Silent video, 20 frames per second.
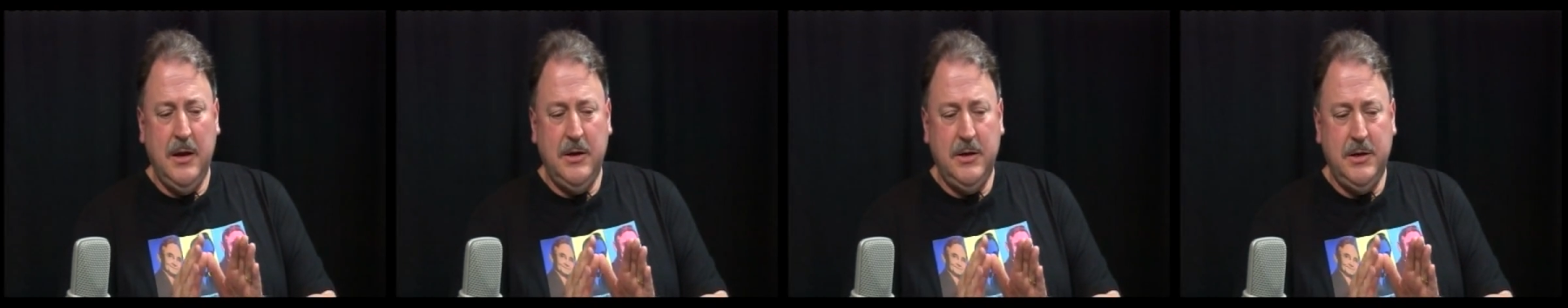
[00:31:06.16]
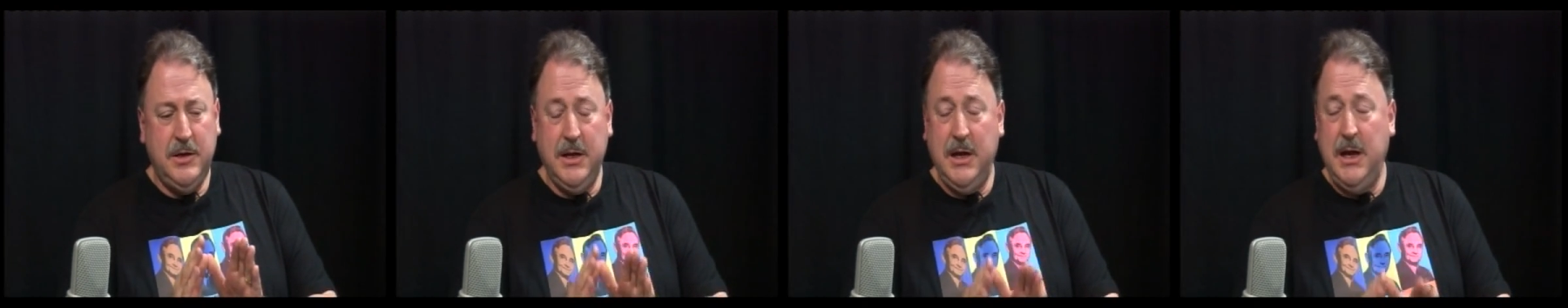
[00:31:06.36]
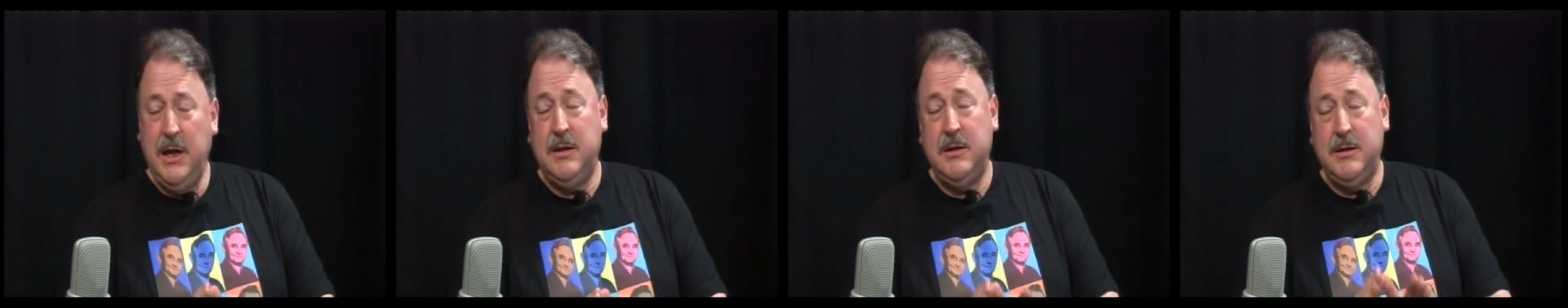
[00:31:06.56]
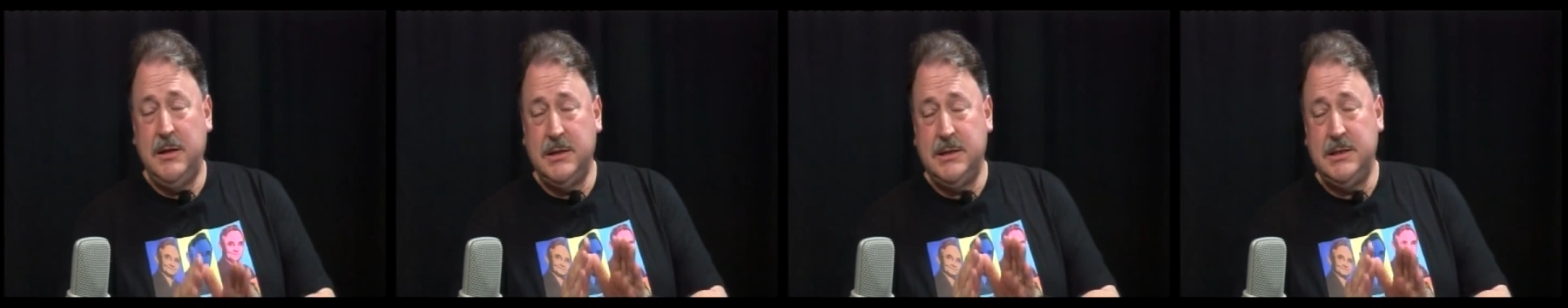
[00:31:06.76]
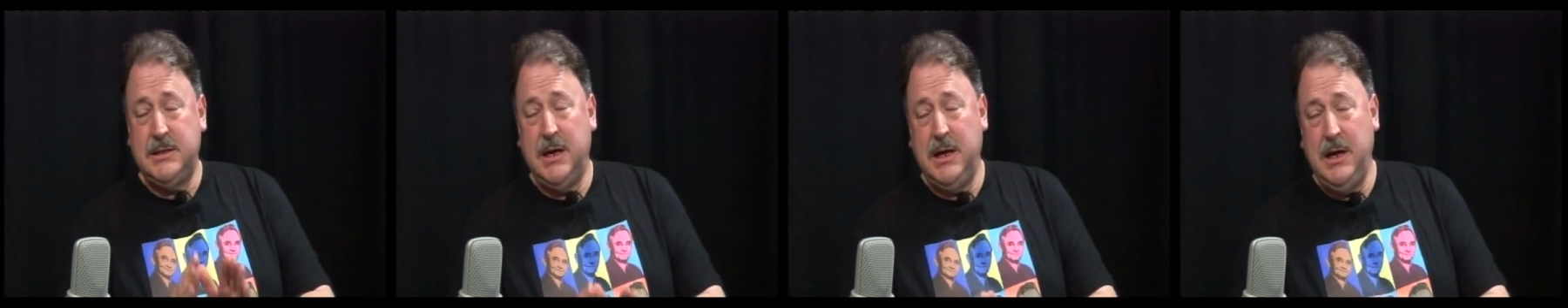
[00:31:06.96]
To get the
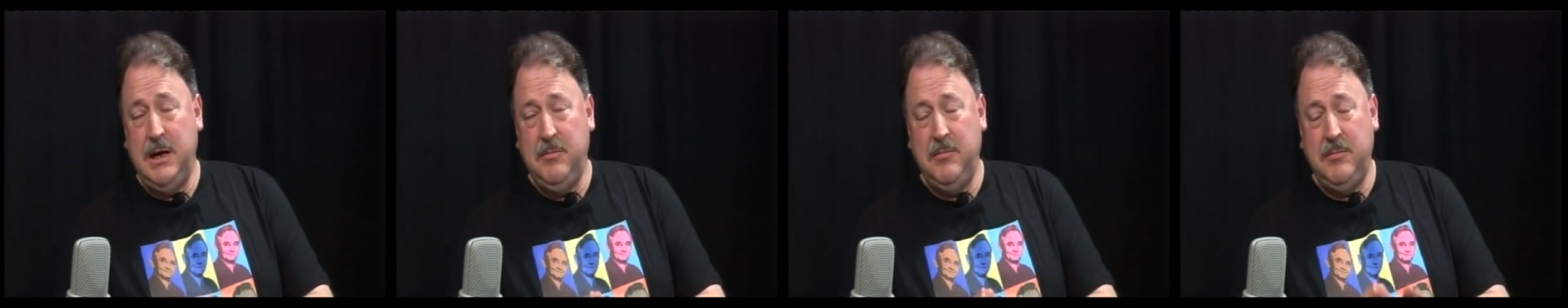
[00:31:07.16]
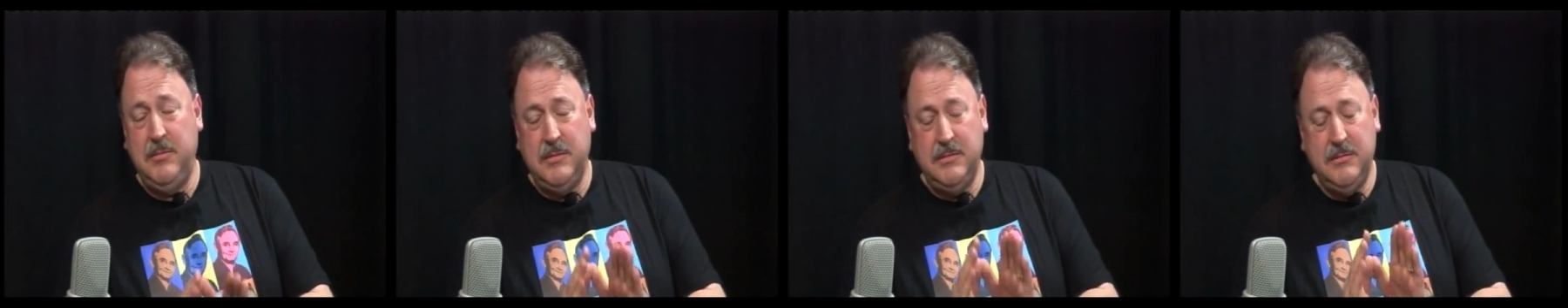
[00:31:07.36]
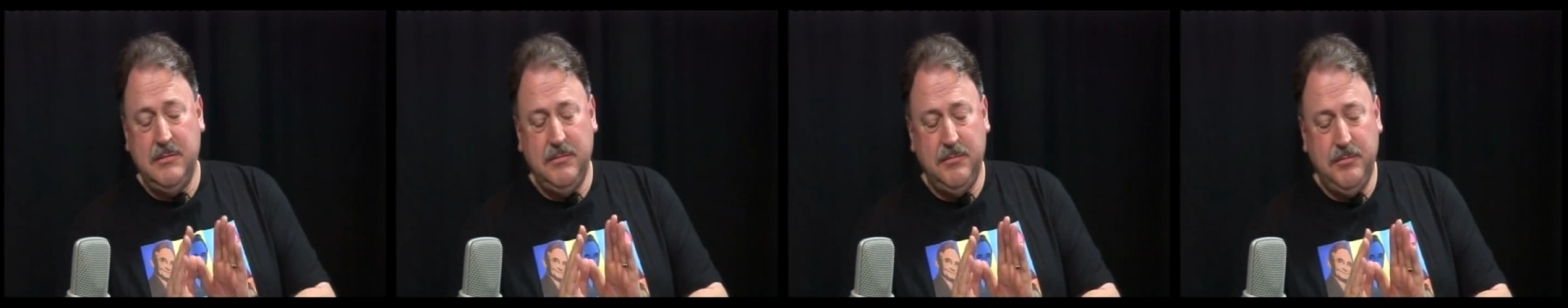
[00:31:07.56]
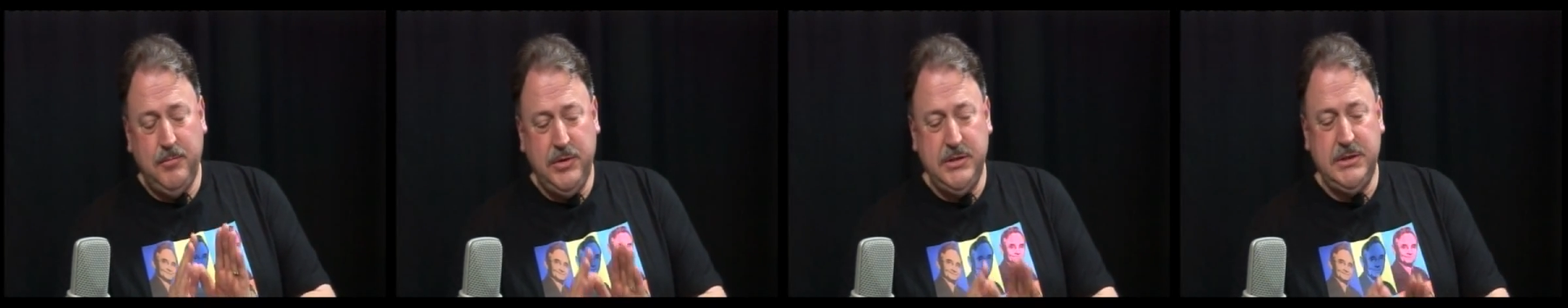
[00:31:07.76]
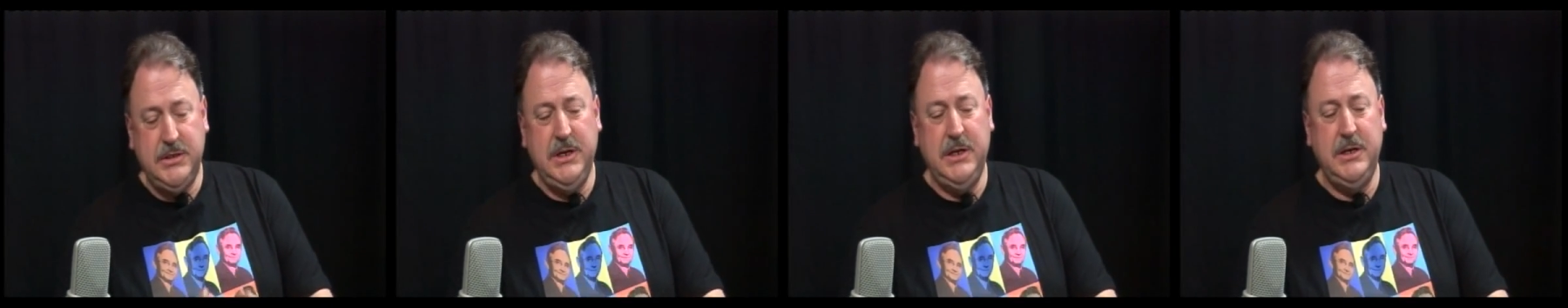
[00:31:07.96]
same
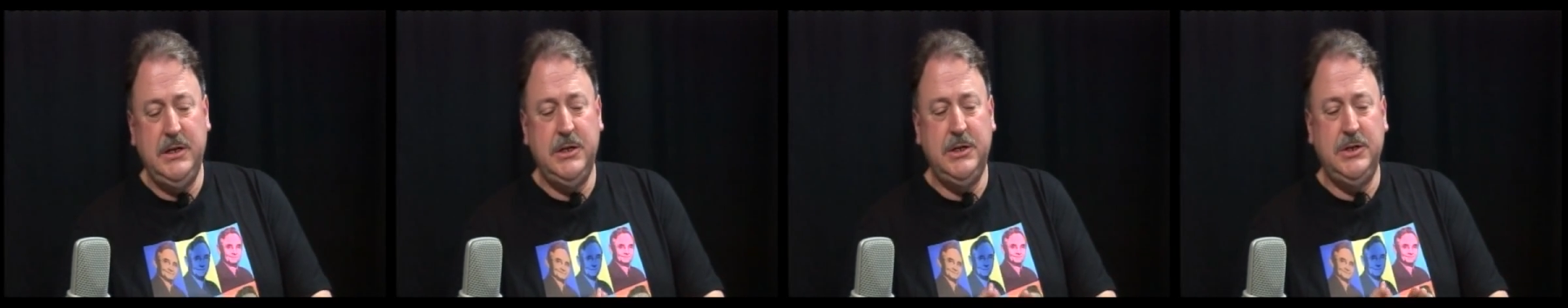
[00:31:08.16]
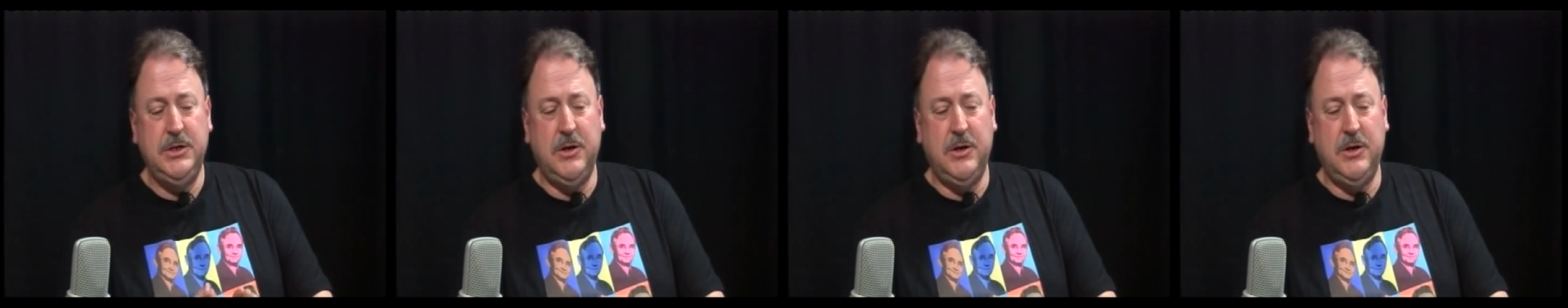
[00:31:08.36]
percentage